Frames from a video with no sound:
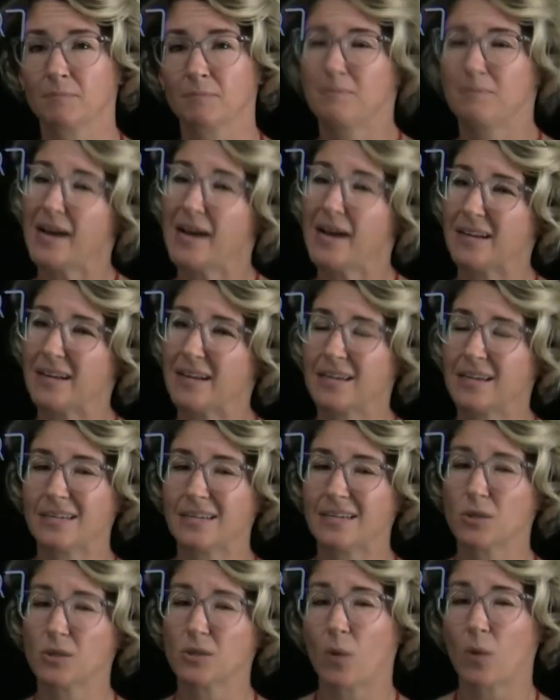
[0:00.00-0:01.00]
But it
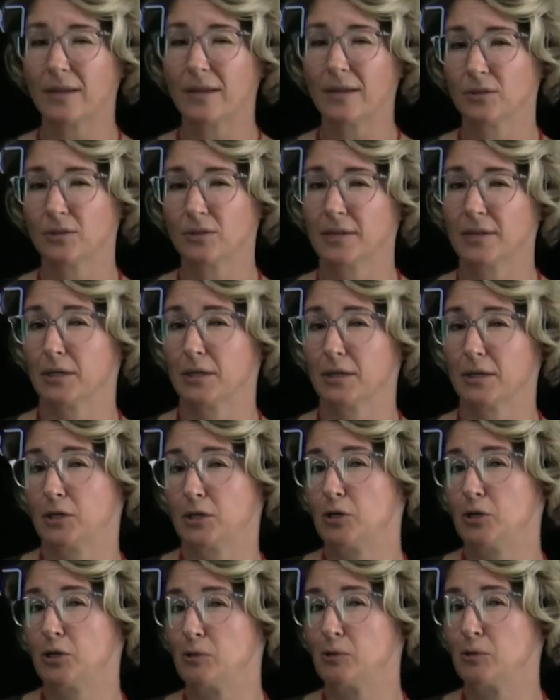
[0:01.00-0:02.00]
doesn't quite look like a
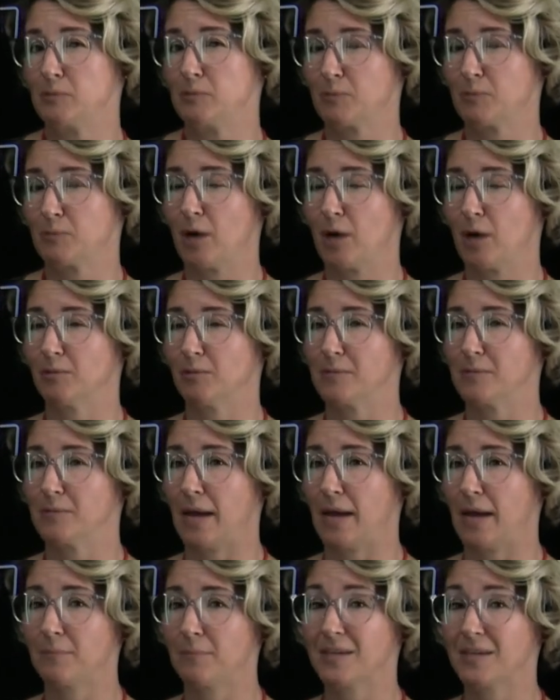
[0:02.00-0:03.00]
cubes problem
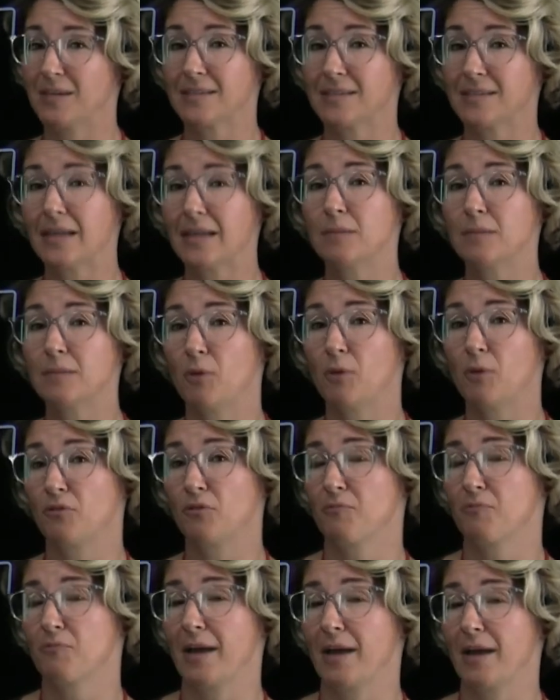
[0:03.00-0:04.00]
yet because I need both
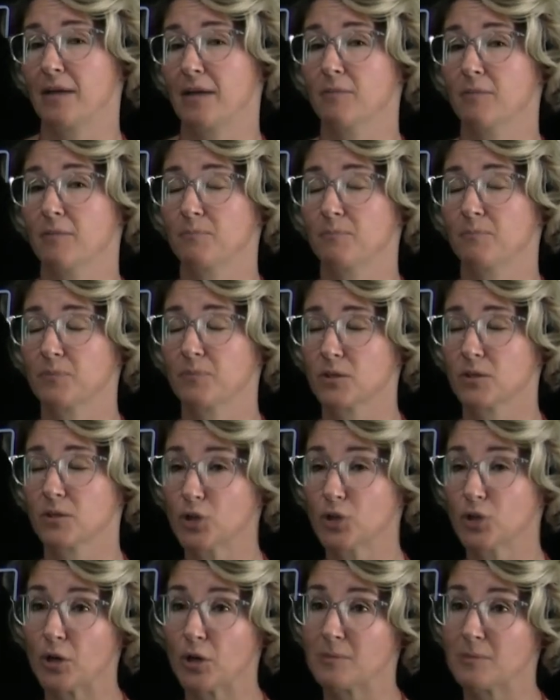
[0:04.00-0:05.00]
of my
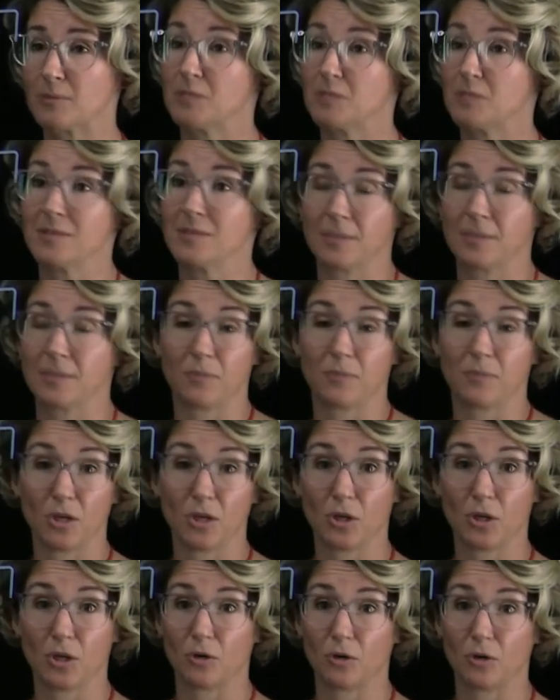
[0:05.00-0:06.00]
terms to be something
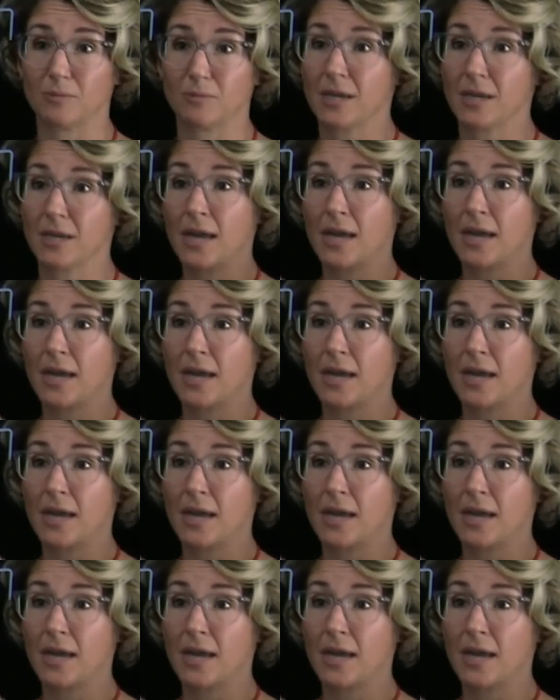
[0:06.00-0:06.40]
cubed.